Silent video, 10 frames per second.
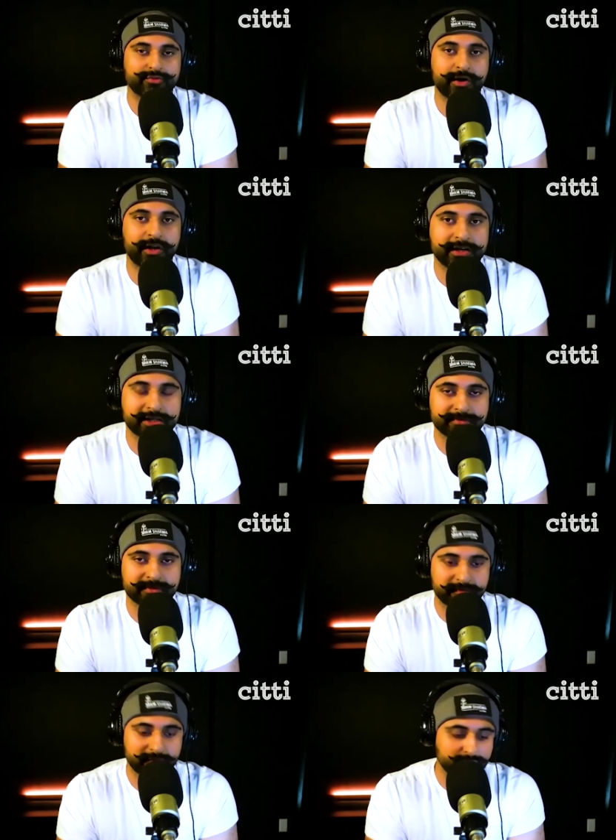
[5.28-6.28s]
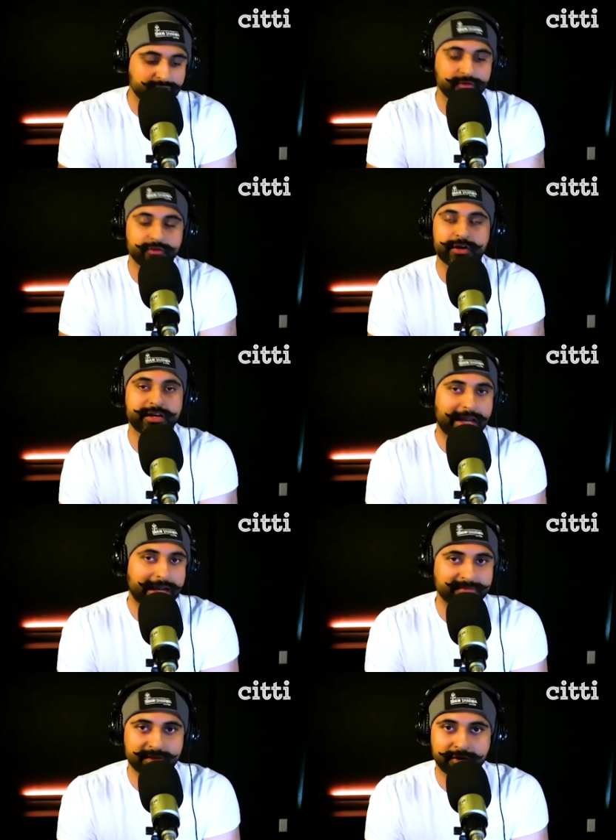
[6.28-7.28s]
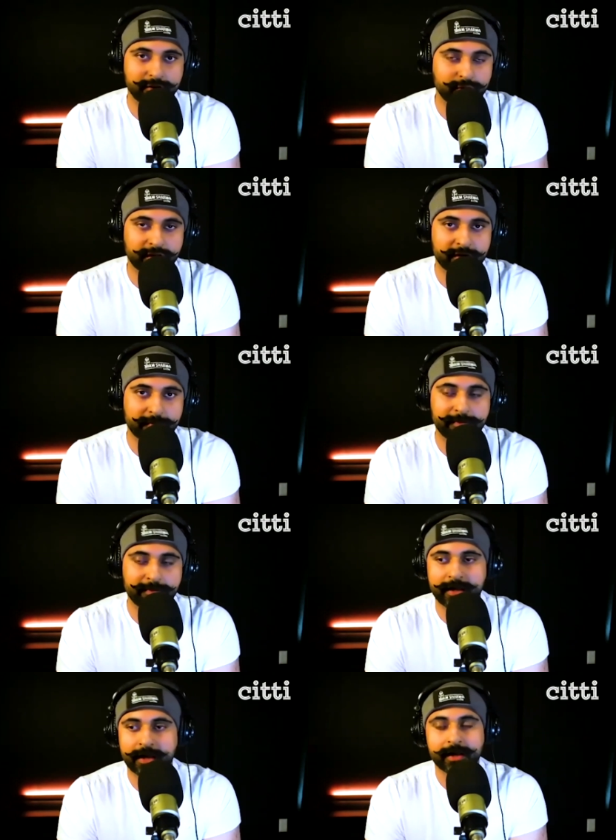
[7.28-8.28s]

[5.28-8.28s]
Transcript: as well in terms of news, you look at Times Now, you look at Republic,